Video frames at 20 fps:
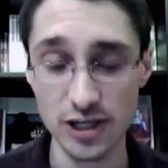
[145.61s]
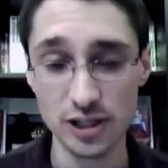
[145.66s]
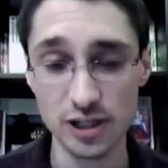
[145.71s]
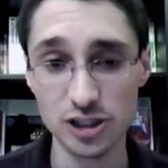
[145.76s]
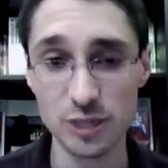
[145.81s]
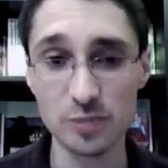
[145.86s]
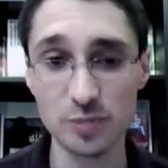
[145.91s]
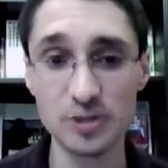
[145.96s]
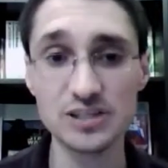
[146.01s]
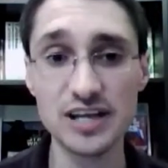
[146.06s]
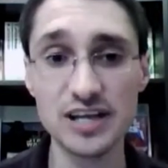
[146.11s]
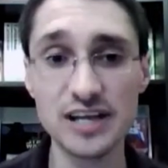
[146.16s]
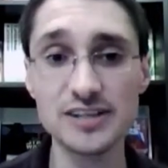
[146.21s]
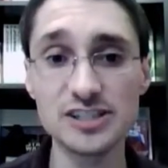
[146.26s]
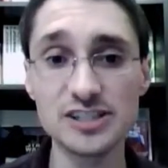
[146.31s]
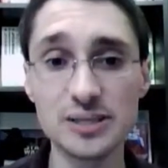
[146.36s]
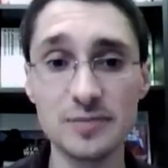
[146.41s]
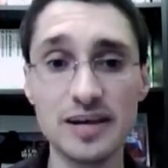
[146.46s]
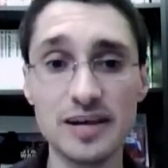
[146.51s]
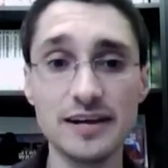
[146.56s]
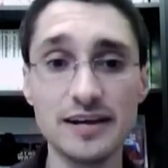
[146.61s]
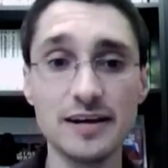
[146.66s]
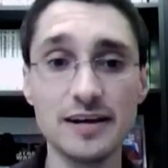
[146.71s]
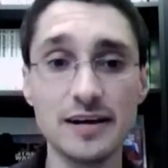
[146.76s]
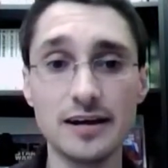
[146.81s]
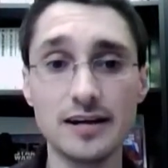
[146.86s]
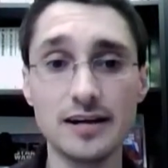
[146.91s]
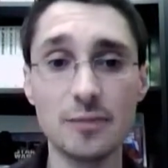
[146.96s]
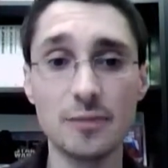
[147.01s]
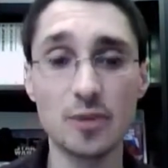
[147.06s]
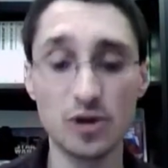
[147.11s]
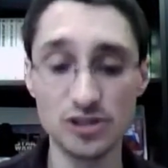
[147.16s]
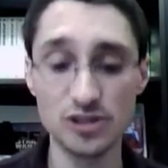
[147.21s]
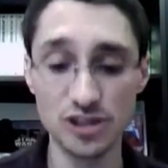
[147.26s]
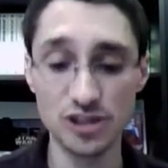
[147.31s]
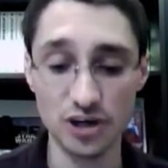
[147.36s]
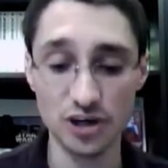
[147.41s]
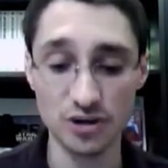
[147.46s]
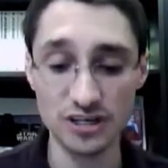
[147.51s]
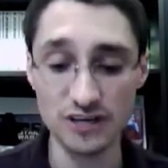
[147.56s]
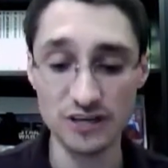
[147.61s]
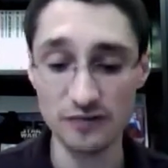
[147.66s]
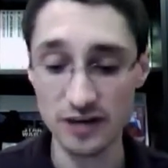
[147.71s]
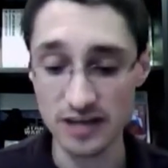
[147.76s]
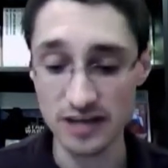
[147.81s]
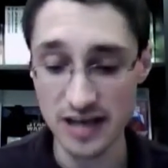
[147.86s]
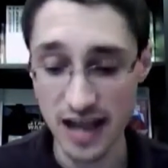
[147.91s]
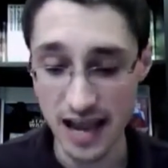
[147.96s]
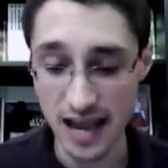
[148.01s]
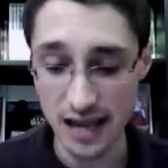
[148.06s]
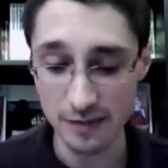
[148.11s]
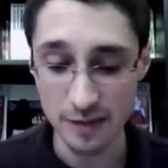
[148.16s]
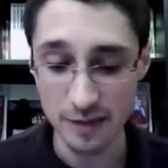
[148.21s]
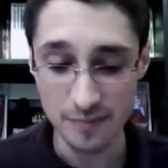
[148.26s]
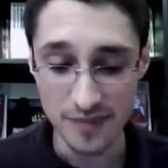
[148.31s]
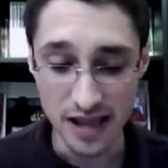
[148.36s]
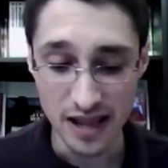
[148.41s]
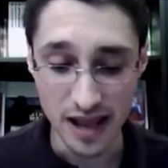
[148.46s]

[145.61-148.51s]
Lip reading: She pretends to be a person under a different name,